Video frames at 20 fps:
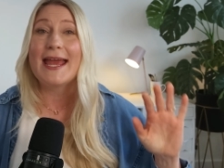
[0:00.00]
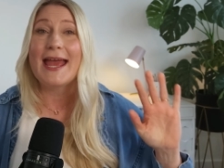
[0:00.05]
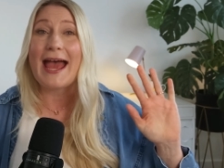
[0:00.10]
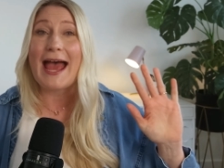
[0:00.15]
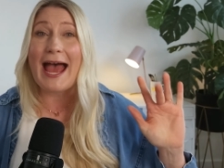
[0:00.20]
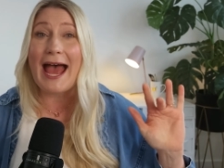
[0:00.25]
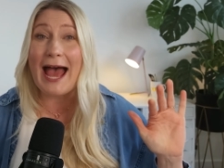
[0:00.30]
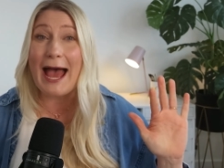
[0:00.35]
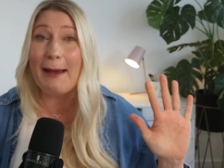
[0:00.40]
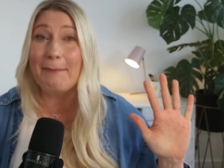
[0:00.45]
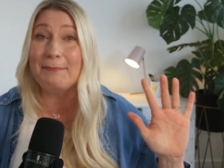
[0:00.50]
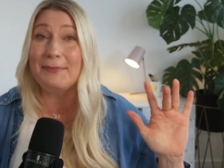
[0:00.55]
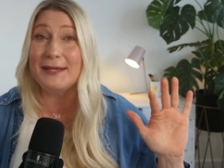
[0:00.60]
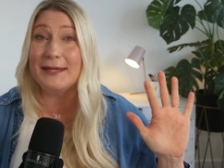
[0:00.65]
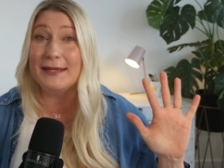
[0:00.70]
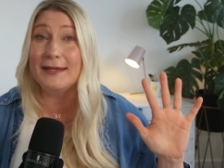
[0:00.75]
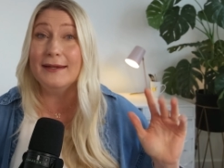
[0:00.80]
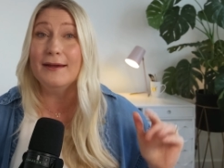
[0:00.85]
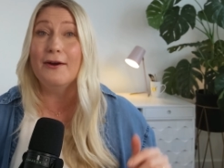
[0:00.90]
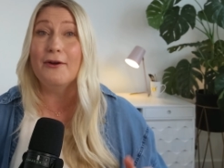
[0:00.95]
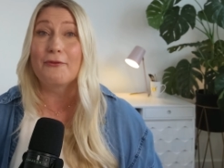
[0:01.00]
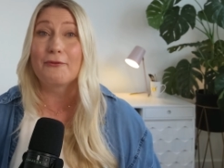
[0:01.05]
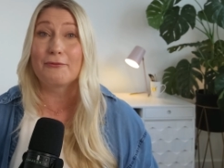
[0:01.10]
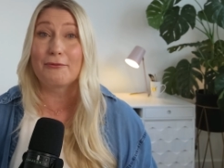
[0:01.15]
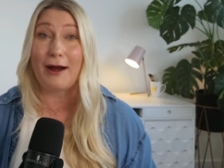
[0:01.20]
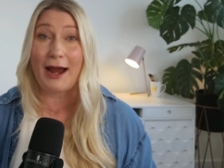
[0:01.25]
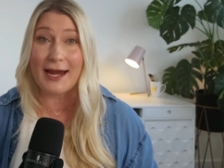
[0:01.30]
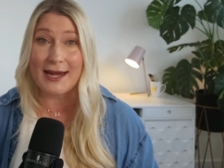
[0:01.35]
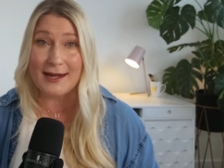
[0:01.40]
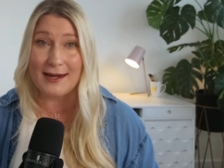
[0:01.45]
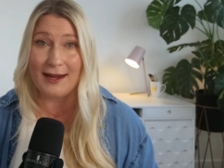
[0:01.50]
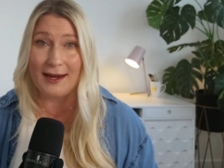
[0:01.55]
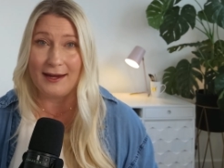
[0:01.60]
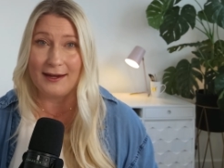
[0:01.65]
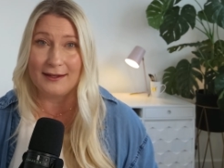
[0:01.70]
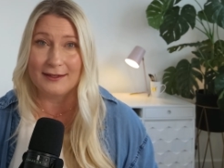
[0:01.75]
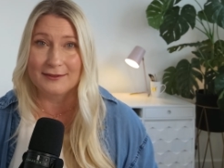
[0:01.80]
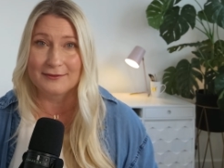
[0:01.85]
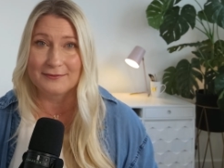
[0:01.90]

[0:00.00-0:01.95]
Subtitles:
happy writing.